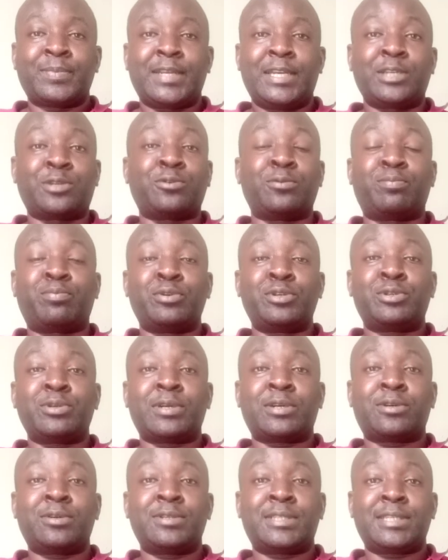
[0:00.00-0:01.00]
It will push your
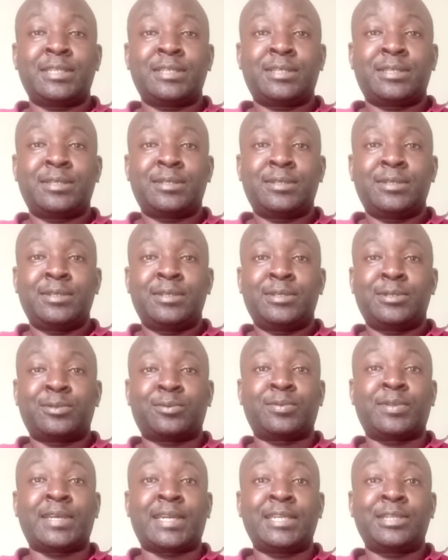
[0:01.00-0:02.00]
content
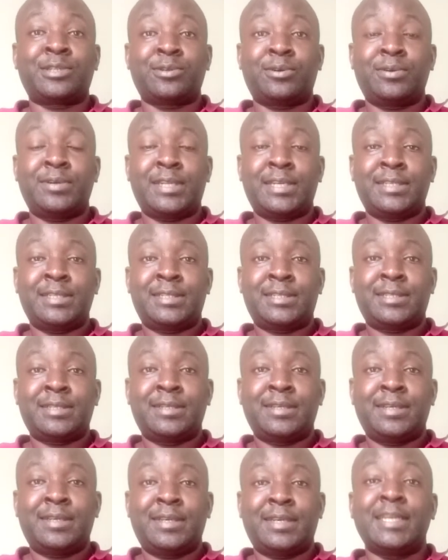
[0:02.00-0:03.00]
to the right audience.
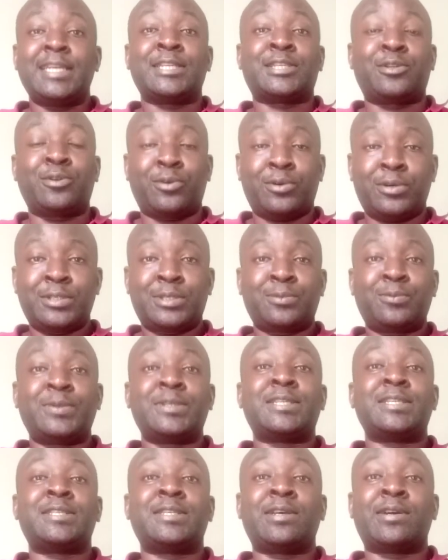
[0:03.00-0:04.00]
It knows
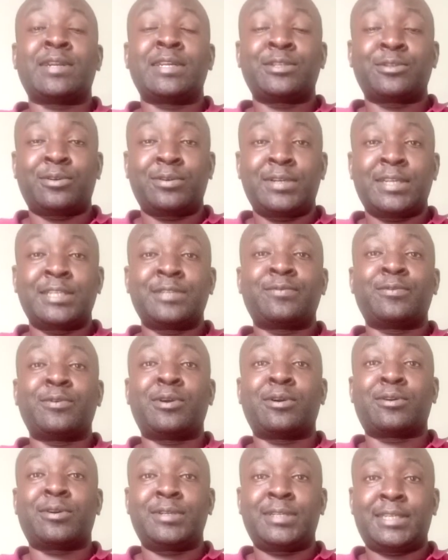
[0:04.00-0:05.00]
which is the right audience for your
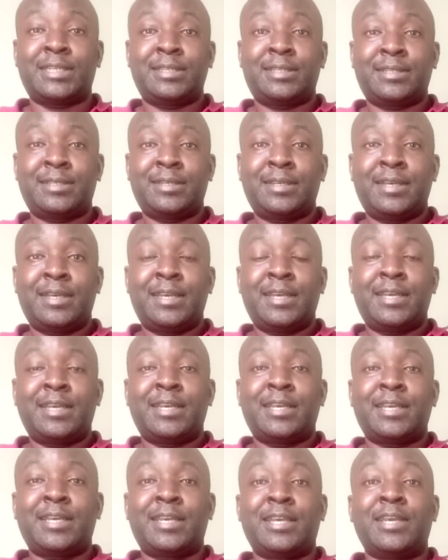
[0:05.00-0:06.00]
content.
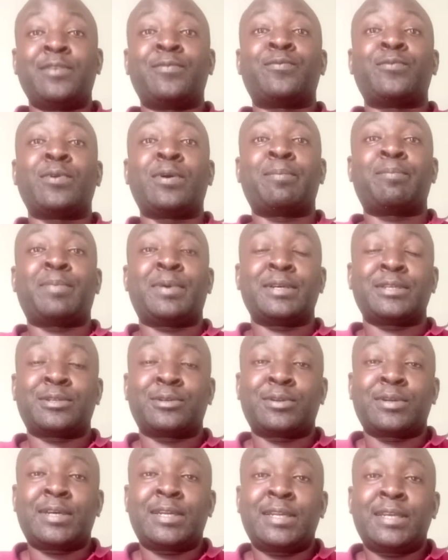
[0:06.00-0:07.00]
If you are
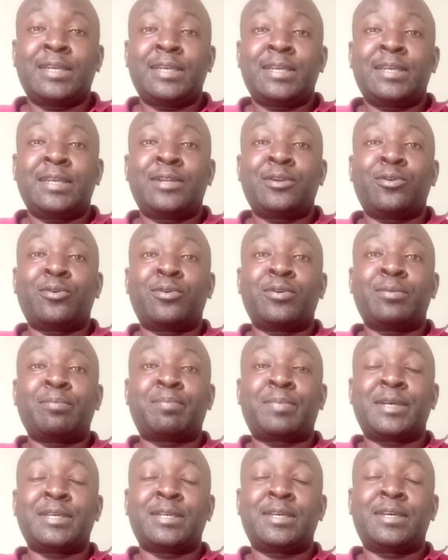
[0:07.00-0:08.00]
personally known,
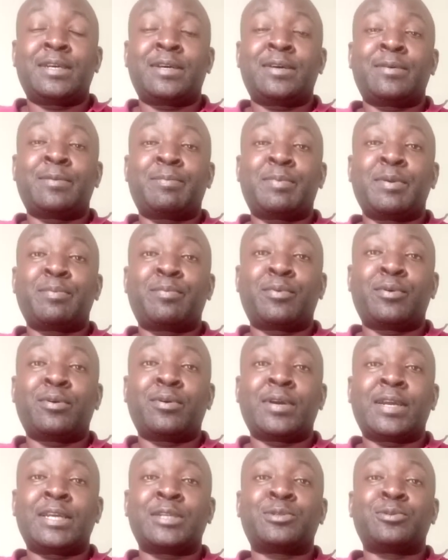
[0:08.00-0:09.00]

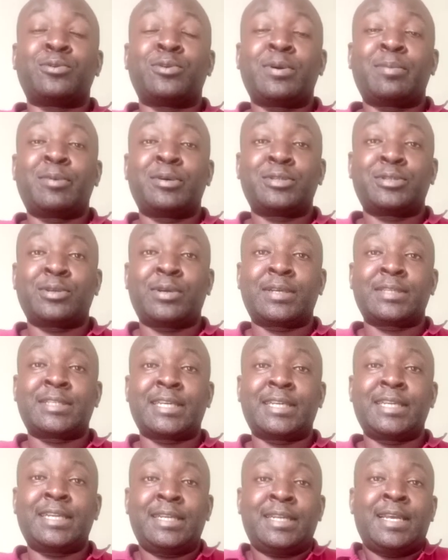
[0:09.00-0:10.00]
people get to know about your
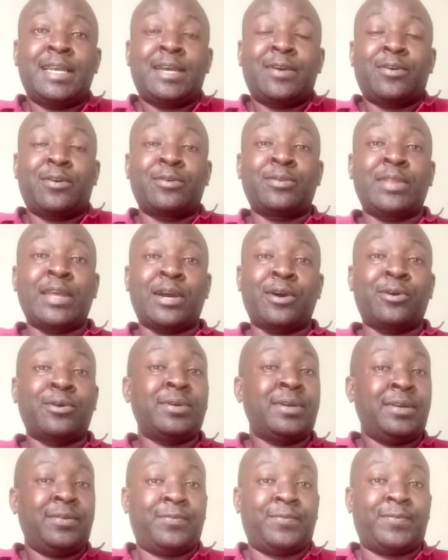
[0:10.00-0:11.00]
channel on their
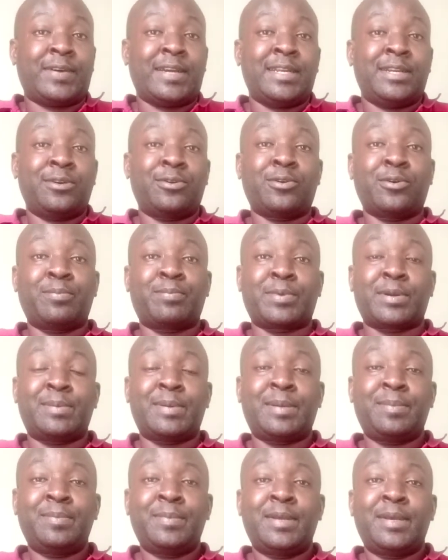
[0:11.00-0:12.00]
own, fine, no
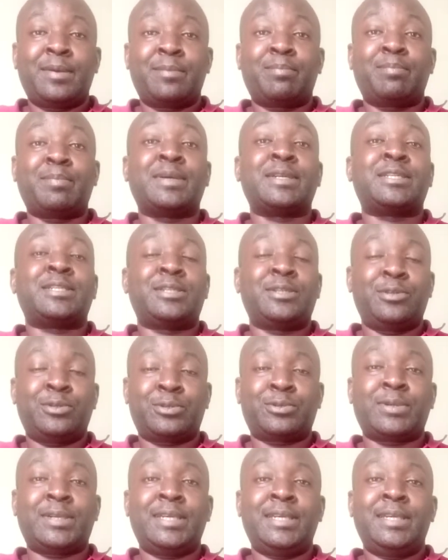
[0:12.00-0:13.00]
problem. But
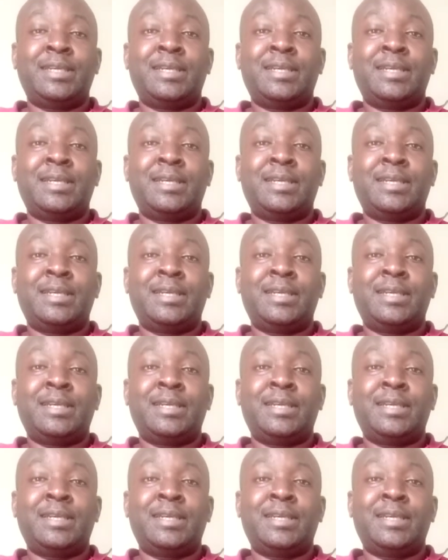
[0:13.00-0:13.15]
usually,